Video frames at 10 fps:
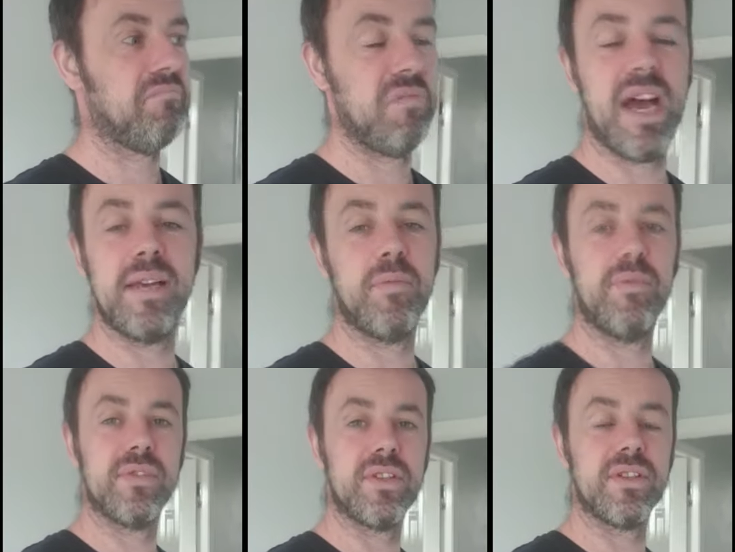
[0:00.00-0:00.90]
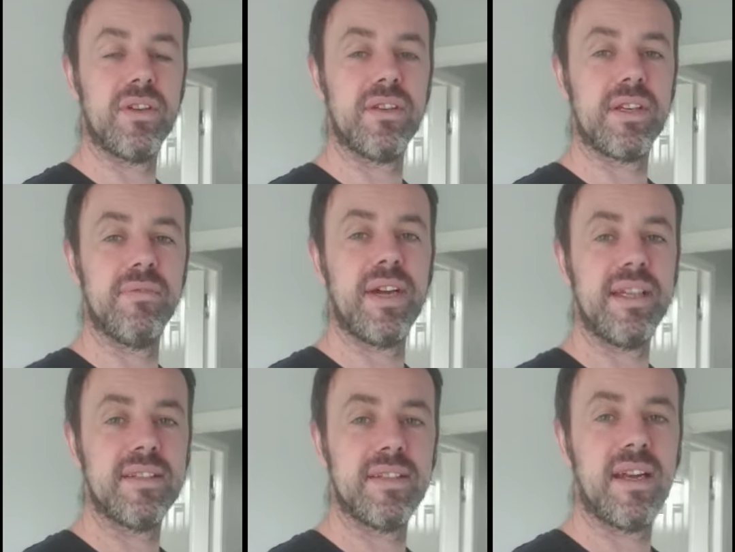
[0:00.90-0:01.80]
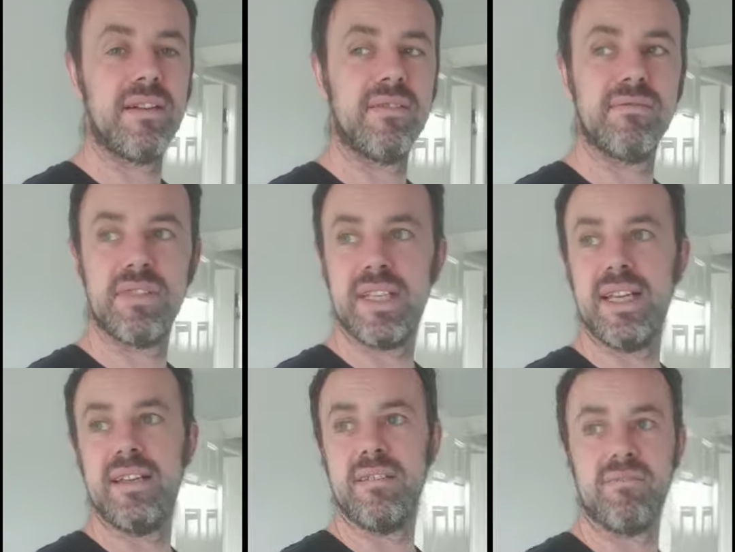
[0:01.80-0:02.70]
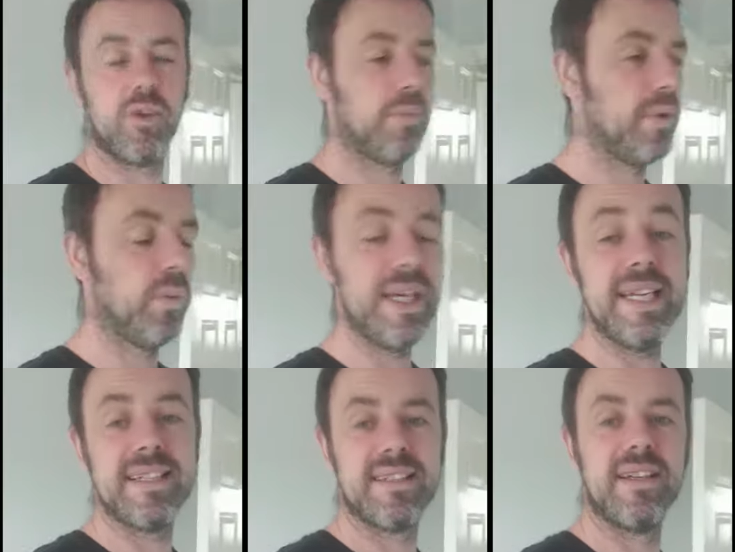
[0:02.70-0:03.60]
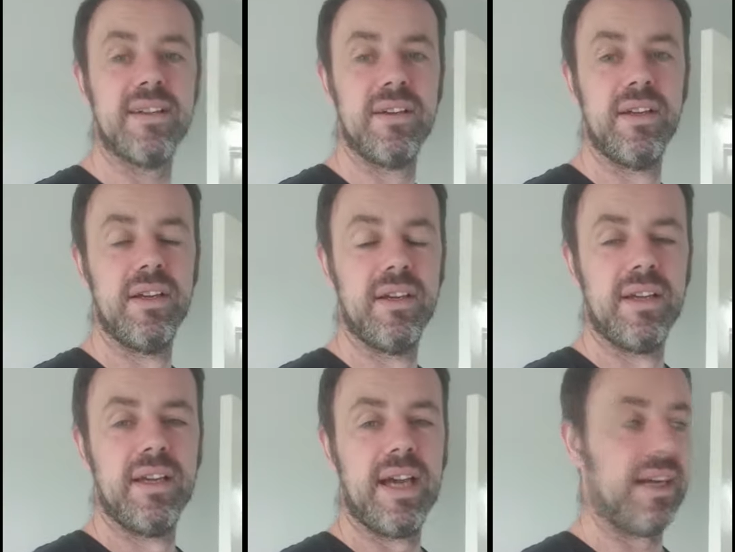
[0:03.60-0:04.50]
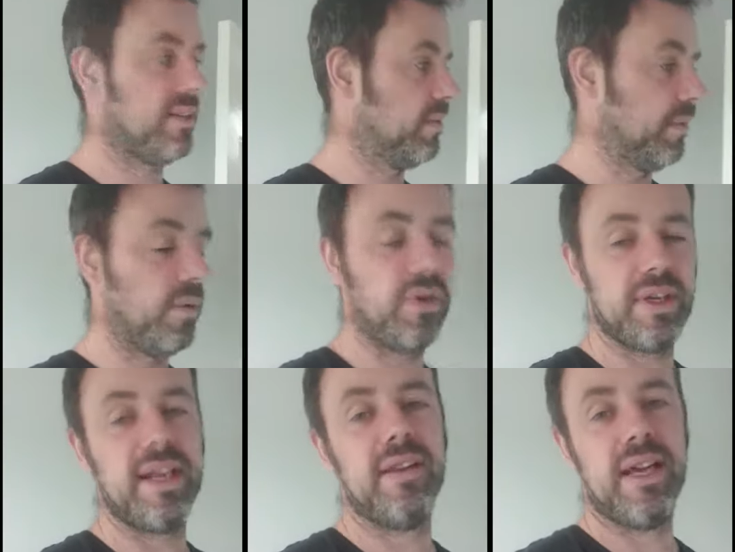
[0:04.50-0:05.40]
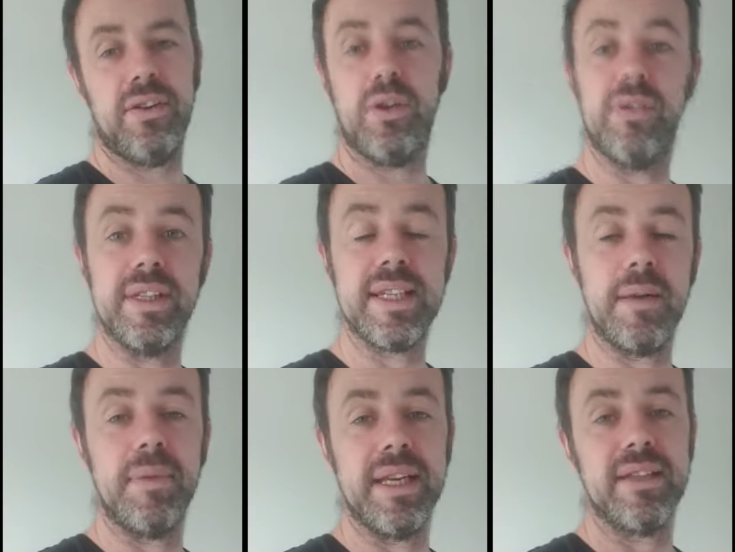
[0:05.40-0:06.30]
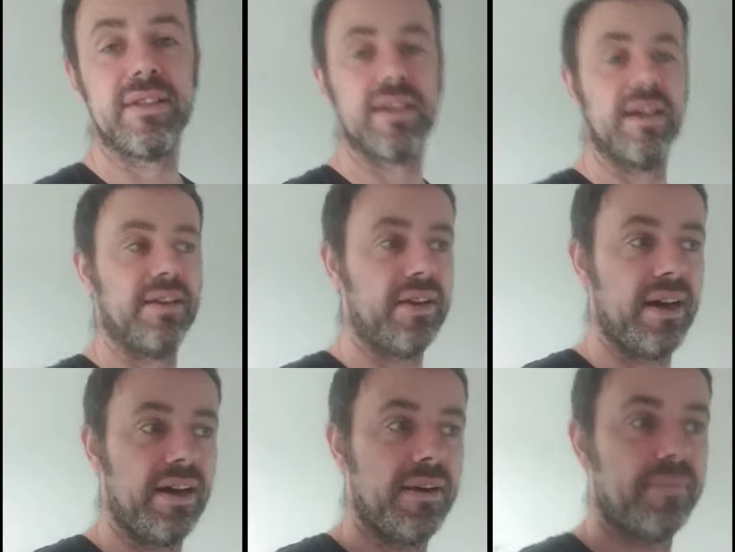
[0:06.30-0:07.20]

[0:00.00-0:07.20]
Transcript: 9 months to sort the conveyancing out. It's taken a couple of weeks to actually be walking out that door in 10 minutes. And